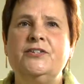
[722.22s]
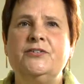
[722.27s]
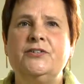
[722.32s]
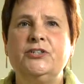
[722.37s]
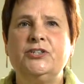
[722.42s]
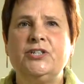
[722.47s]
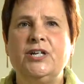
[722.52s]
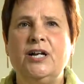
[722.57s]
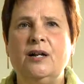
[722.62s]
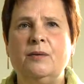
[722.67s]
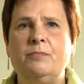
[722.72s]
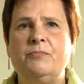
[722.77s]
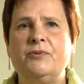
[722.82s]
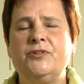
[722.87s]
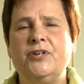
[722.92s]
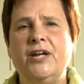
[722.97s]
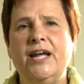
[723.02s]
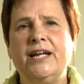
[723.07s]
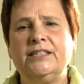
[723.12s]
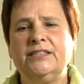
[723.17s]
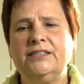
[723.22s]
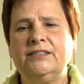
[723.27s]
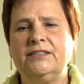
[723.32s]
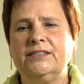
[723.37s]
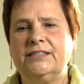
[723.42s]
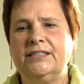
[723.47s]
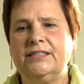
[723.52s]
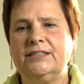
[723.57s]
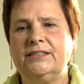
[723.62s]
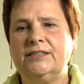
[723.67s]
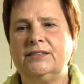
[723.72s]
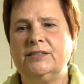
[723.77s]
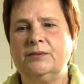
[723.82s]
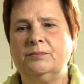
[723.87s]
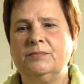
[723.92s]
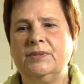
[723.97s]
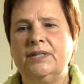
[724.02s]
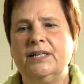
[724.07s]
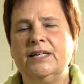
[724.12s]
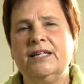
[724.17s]
into the child protection
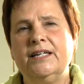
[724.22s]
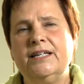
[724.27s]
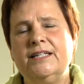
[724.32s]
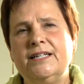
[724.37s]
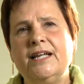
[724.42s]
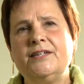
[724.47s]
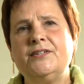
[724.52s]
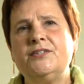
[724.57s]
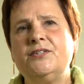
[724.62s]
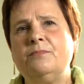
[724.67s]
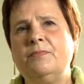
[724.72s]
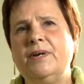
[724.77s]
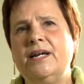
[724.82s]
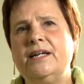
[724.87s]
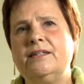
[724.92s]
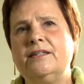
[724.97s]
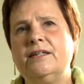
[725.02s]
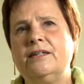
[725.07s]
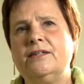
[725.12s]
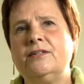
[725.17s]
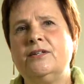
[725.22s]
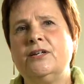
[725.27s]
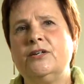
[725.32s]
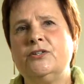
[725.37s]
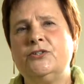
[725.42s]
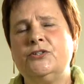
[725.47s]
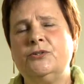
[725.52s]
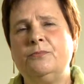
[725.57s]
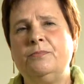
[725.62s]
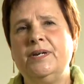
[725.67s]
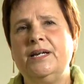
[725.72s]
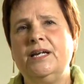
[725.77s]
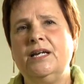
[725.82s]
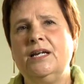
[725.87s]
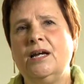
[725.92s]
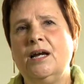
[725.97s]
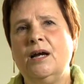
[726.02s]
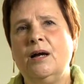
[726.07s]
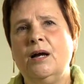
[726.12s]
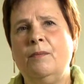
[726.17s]
system is estimated to
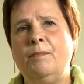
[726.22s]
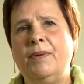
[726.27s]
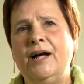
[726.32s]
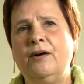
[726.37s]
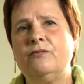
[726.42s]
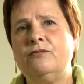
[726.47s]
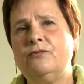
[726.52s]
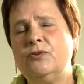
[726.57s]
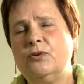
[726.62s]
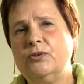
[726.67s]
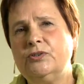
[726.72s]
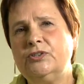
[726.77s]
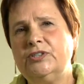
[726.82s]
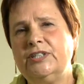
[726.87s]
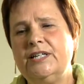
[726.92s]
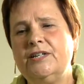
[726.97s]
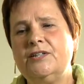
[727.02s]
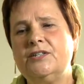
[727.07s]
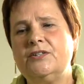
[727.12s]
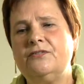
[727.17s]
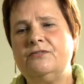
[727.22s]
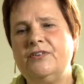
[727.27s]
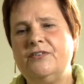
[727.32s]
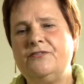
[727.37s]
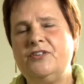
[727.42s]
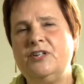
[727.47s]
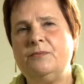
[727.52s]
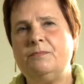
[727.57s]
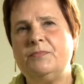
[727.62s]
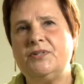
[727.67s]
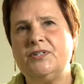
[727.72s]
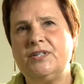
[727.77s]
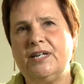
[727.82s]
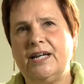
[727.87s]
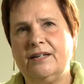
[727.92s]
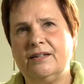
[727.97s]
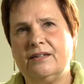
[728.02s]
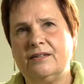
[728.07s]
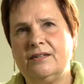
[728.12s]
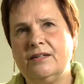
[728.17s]
be about 40 to
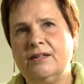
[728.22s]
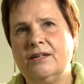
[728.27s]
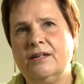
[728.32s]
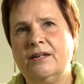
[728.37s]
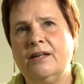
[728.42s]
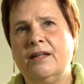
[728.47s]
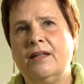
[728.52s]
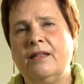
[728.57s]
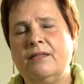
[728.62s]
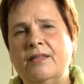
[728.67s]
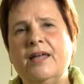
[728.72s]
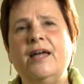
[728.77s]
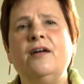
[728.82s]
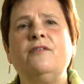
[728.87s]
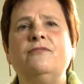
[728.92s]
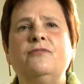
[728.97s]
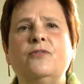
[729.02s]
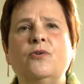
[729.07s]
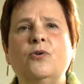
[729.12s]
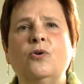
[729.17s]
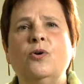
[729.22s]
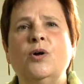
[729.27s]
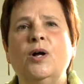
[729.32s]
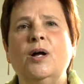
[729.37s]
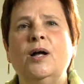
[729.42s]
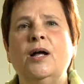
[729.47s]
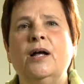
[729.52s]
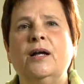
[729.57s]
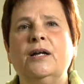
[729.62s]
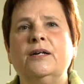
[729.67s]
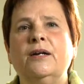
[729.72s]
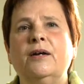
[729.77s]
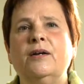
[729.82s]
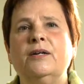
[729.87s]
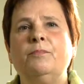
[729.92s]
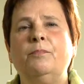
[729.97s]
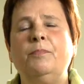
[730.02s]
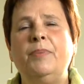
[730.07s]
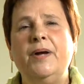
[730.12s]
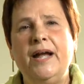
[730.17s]
50%. Therefore,
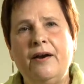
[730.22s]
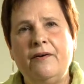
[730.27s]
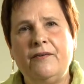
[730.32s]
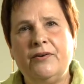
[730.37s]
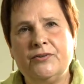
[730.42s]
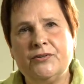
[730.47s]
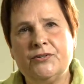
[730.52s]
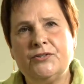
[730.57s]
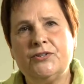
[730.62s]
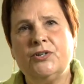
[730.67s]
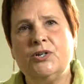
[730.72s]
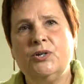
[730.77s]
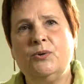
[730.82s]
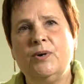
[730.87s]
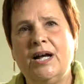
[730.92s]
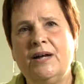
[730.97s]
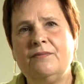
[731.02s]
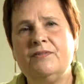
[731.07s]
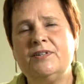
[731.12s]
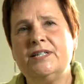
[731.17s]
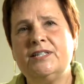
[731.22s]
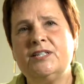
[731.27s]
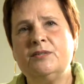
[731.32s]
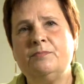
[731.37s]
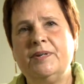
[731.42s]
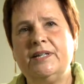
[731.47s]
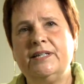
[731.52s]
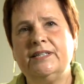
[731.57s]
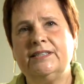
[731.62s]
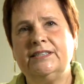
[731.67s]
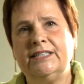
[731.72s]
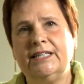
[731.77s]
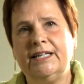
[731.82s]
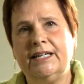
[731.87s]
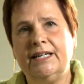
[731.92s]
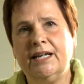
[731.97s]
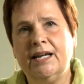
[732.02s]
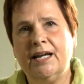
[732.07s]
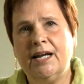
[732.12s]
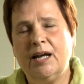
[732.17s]
parents who have a
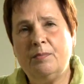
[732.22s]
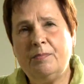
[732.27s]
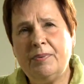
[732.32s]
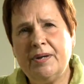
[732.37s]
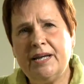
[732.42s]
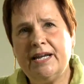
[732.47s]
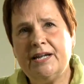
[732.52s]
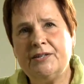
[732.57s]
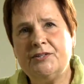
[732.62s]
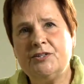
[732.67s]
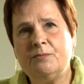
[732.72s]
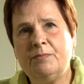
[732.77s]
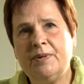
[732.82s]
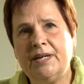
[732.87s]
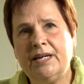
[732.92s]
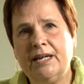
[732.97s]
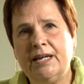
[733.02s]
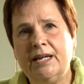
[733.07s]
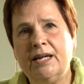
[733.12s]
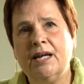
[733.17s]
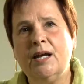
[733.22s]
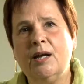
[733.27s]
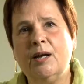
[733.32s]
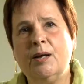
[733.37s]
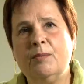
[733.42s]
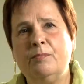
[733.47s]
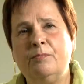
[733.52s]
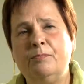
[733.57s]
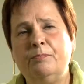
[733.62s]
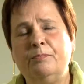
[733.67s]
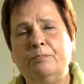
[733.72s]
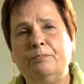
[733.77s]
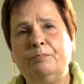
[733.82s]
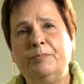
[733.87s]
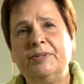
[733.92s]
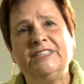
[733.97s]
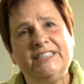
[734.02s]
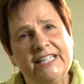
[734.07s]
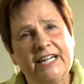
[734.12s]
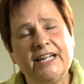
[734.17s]
disability appear to be
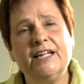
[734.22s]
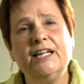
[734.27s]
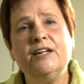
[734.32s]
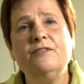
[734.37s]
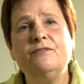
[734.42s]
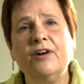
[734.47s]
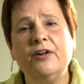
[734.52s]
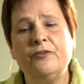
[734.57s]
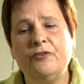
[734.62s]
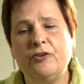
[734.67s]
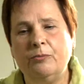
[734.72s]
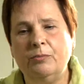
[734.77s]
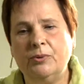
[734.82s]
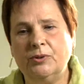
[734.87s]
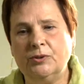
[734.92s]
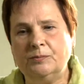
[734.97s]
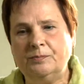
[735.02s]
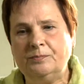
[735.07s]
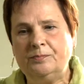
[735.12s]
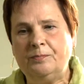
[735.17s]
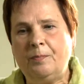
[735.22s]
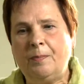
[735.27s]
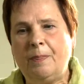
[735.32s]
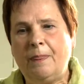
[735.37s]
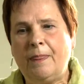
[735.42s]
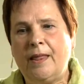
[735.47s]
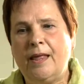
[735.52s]
particularly vulnerable.